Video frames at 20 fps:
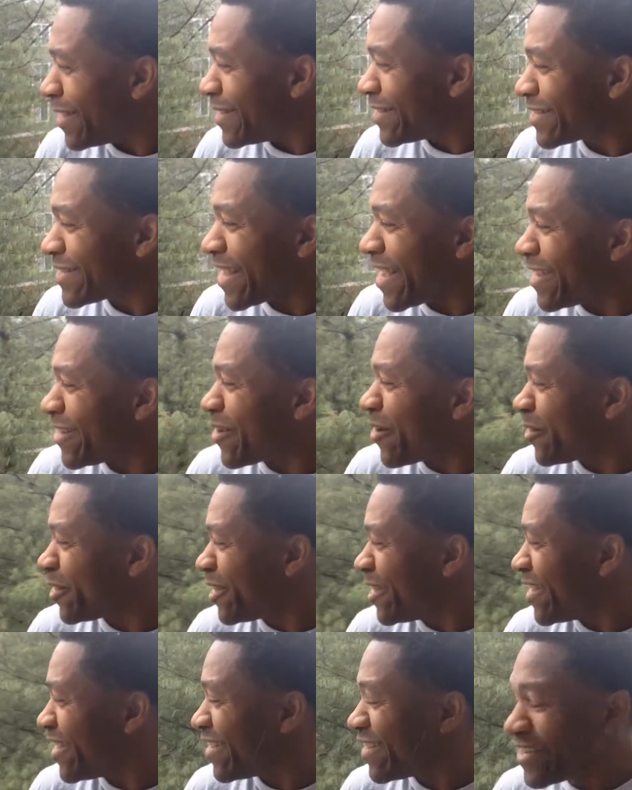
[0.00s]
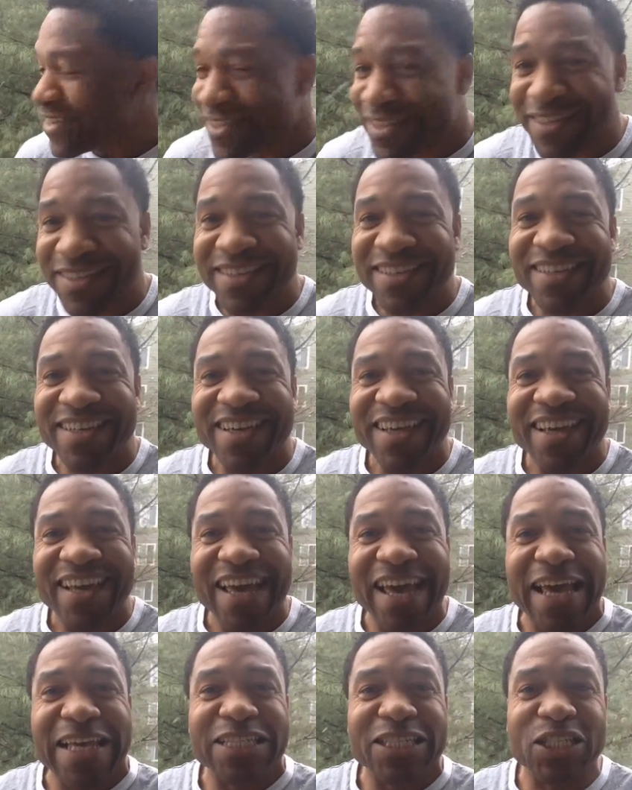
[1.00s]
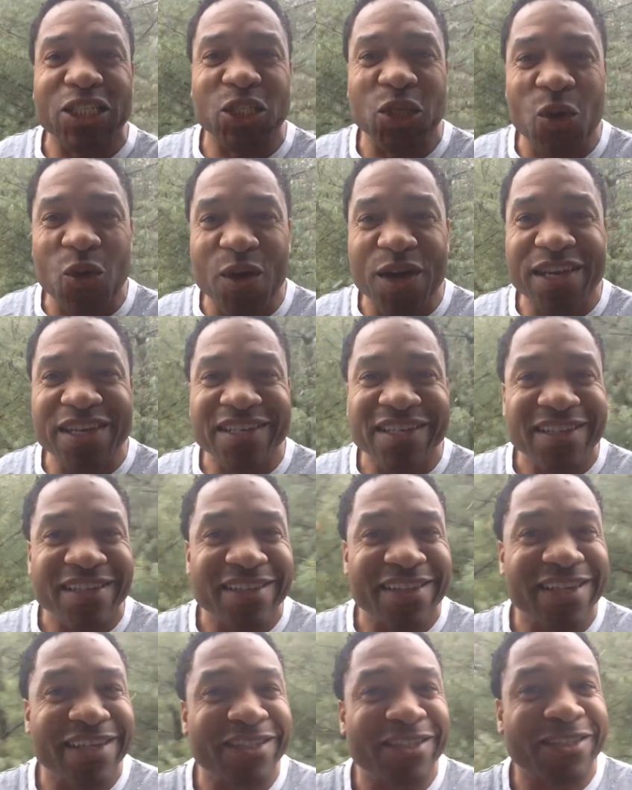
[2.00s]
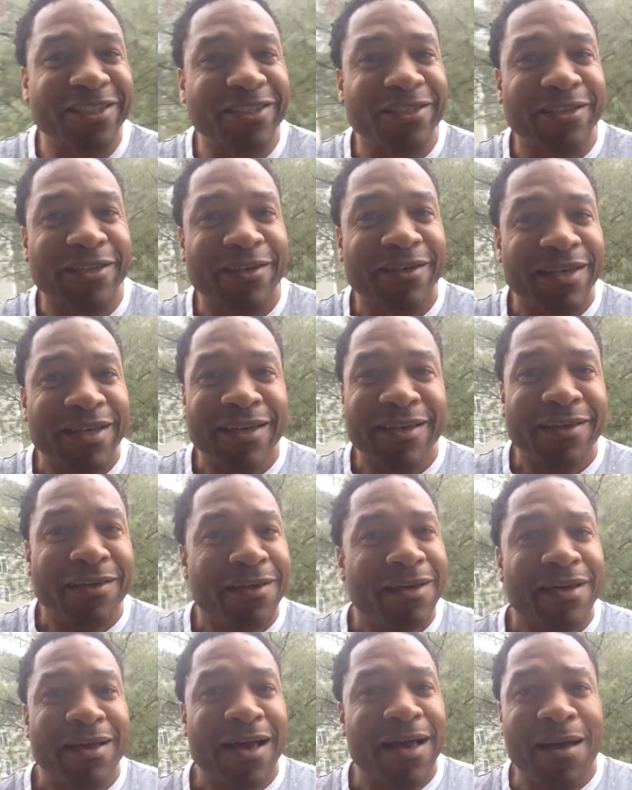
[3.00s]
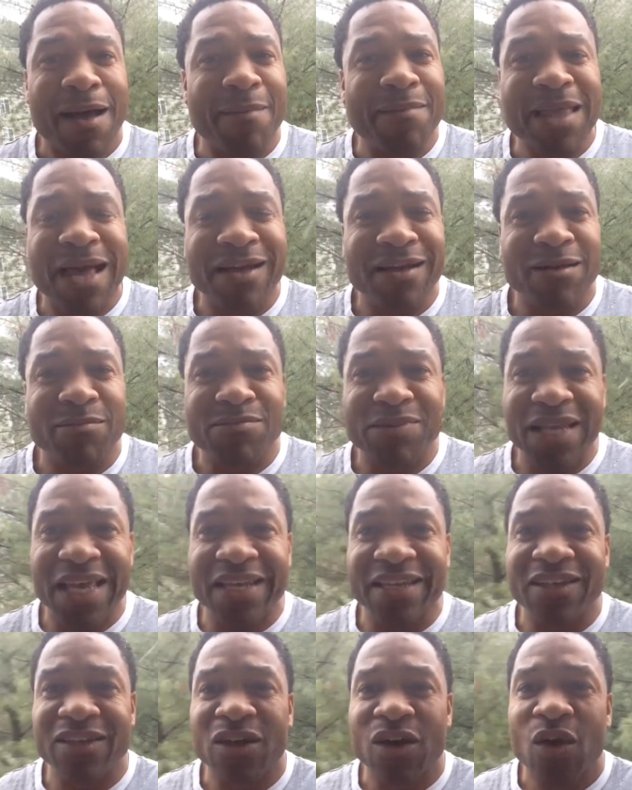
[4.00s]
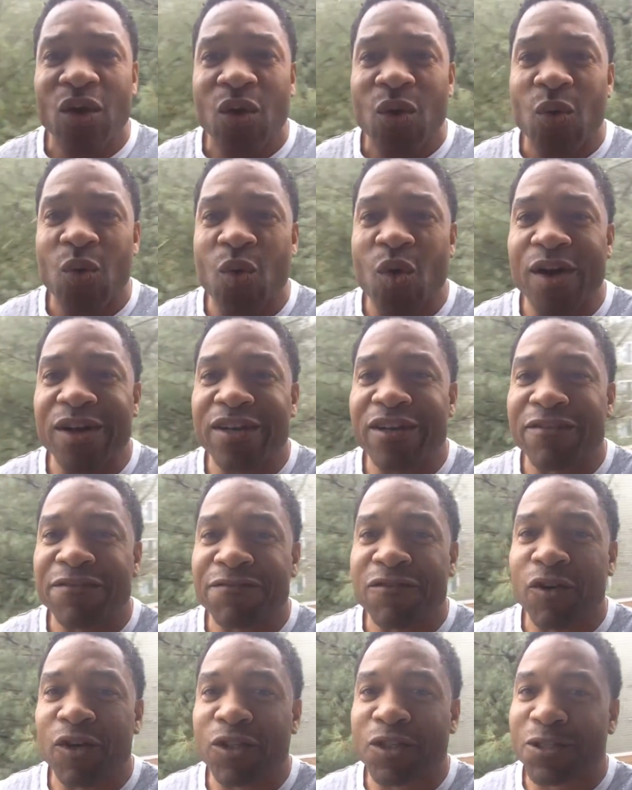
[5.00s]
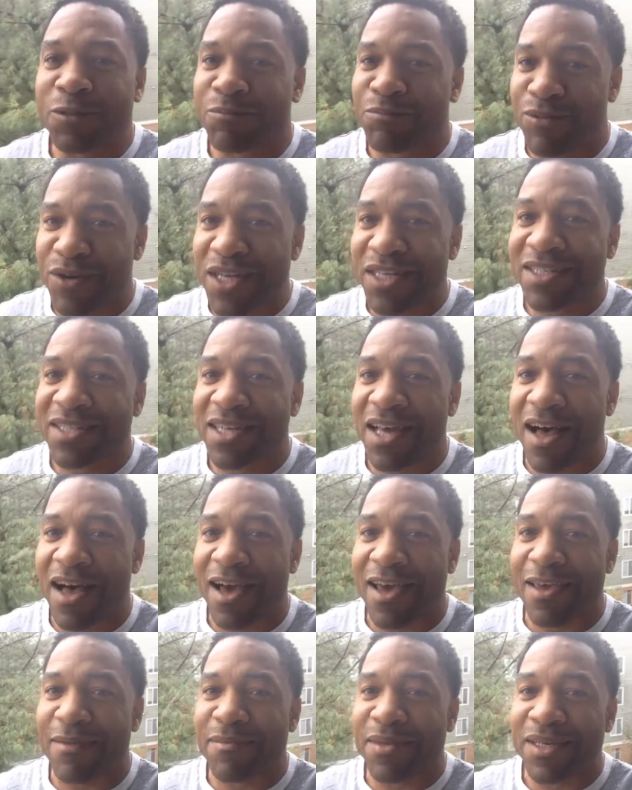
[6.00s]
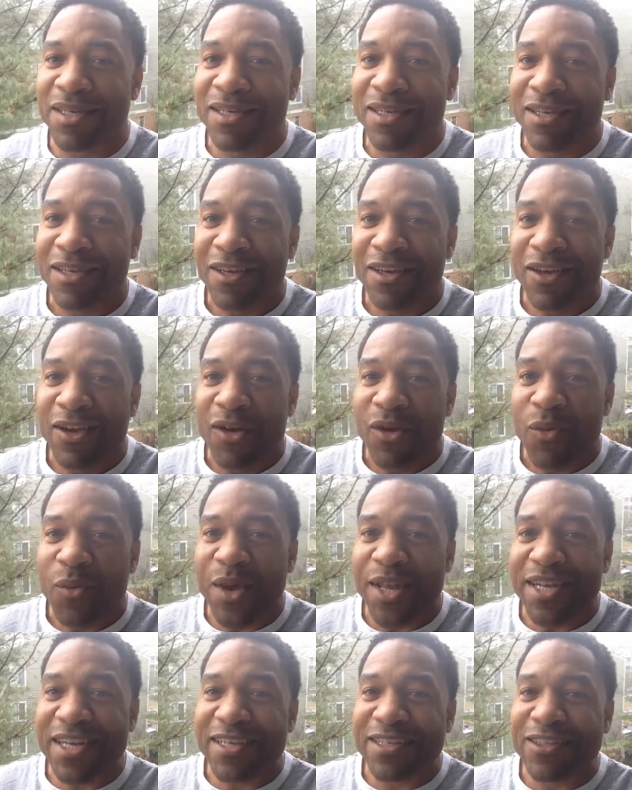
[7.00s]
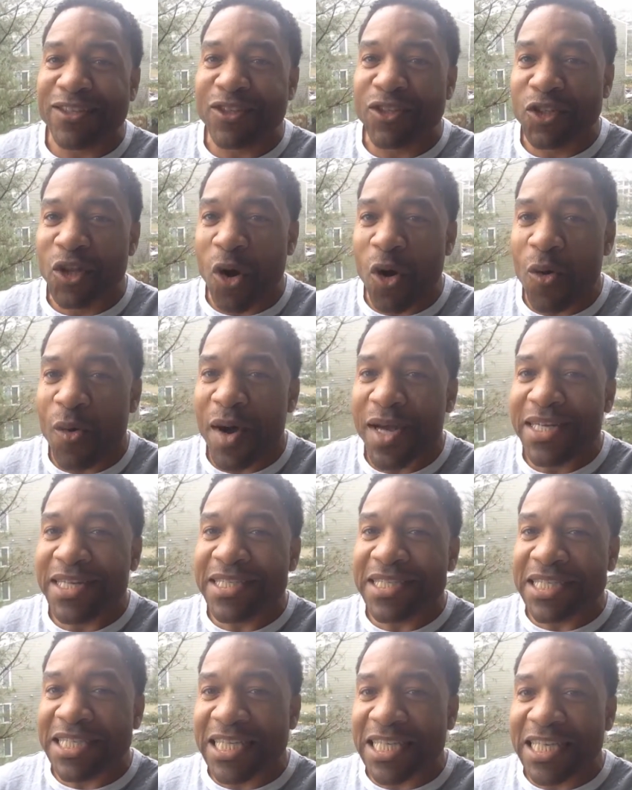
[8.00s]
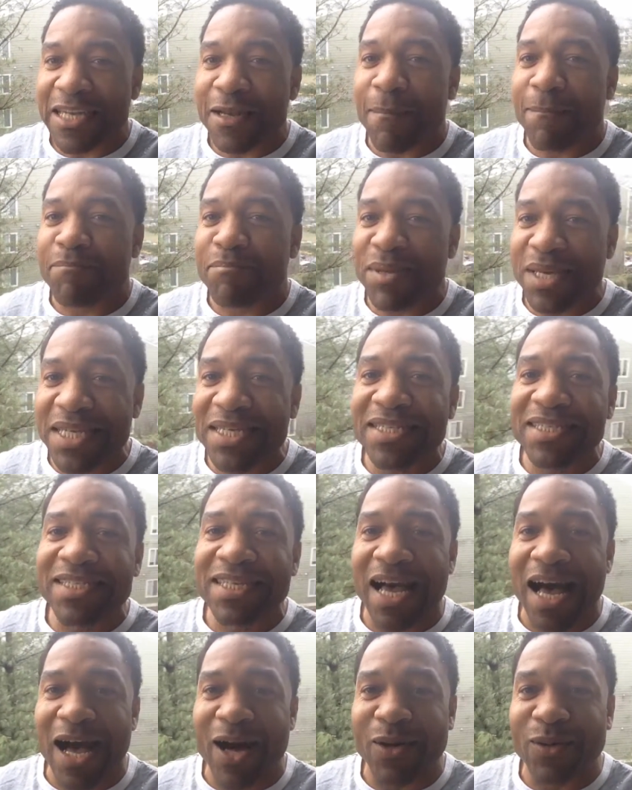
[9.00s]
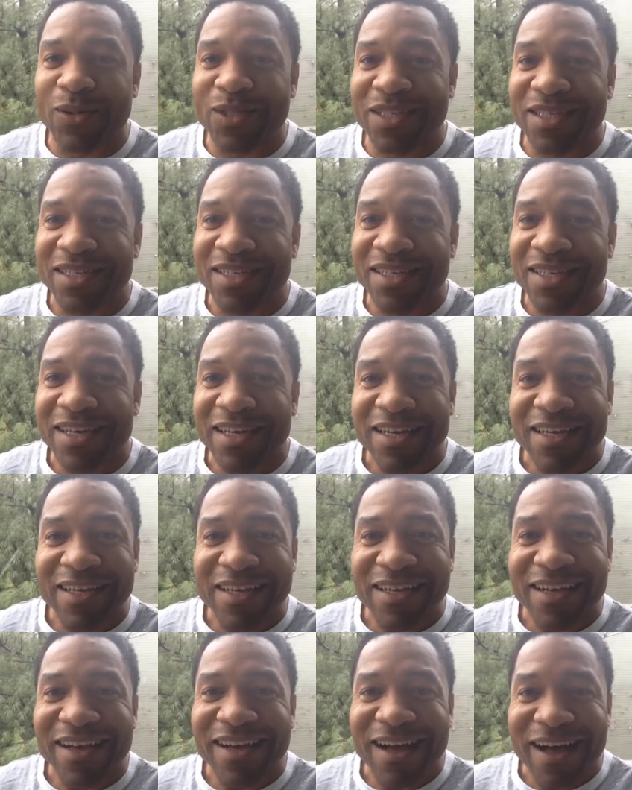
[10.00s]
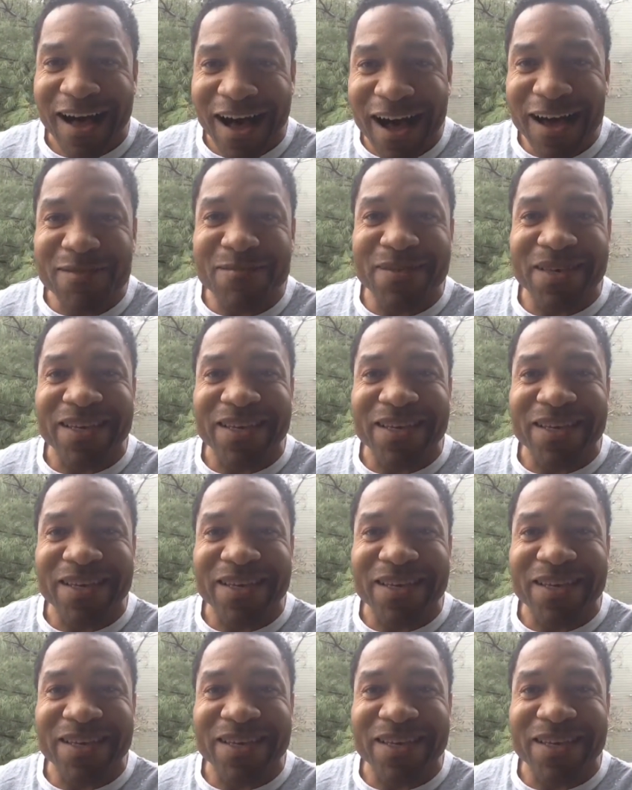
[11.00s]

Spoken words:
standing out there enjoying this, I'm not complaining, wonderful springtime with the snow and the sleet beating down on